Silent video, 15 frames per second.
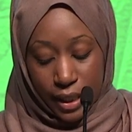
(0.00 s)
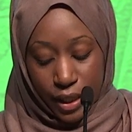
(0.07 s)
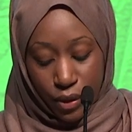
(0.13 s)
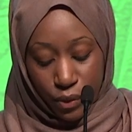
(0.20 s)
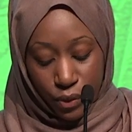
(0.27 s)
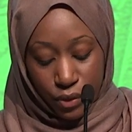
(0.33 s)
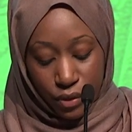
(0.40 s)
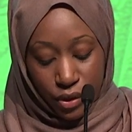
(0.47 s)

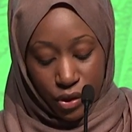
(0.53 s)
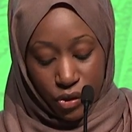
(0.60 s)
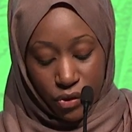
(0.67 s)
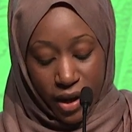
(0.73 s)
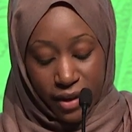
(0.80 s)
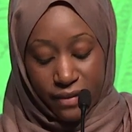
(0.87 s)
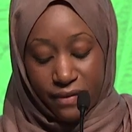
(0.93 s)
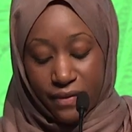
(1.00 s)
used to
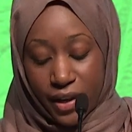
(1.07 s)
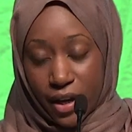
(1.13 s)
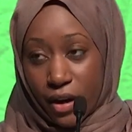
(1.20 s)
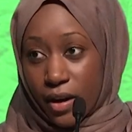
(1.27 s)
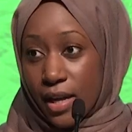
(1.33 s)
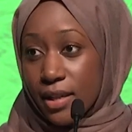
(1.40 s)
strike fear